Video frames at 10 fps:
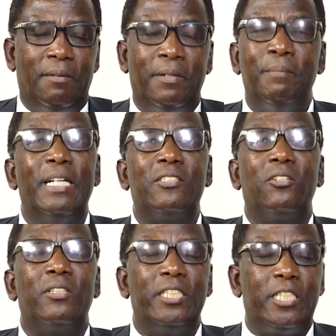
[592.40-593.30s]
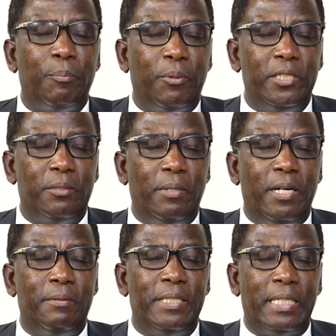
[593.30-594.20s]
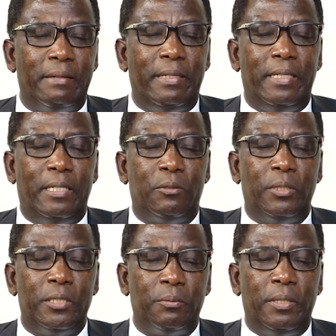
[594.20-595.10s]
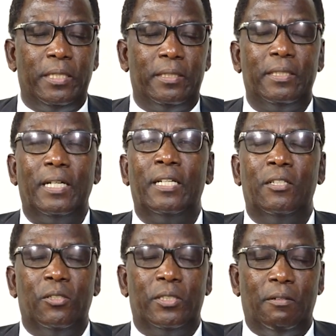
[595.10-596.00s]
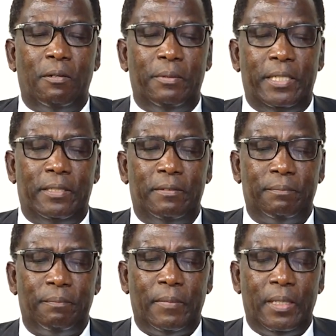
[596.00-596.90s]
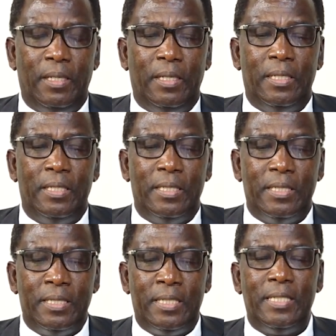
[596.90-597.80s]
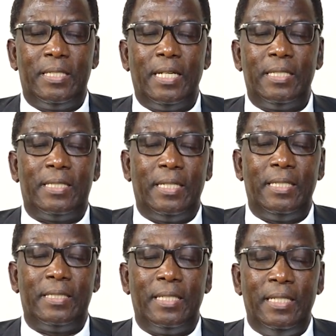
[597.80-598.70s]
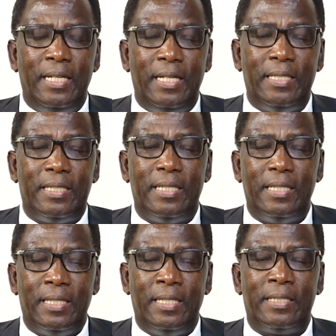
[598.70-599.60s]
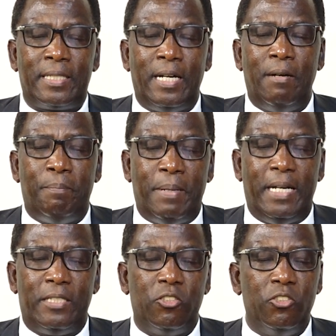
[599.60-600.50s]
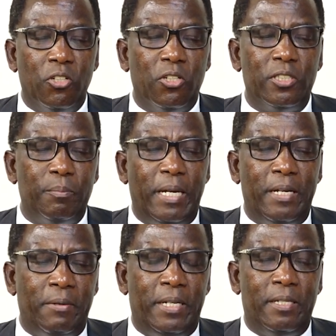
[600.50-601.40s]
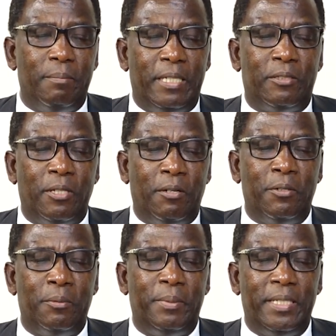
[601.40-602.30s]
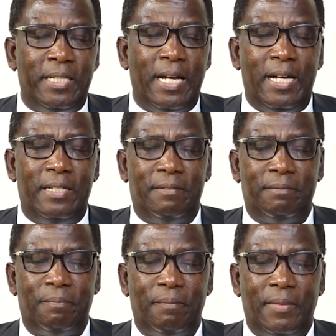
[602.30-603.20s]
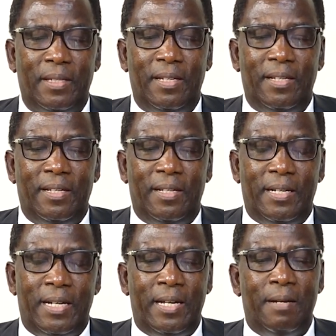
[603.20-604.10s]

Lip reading: We must all reach a point where we surrender to his will and not our will. Jesus says, let this cup pass, not by will, but your will be done. I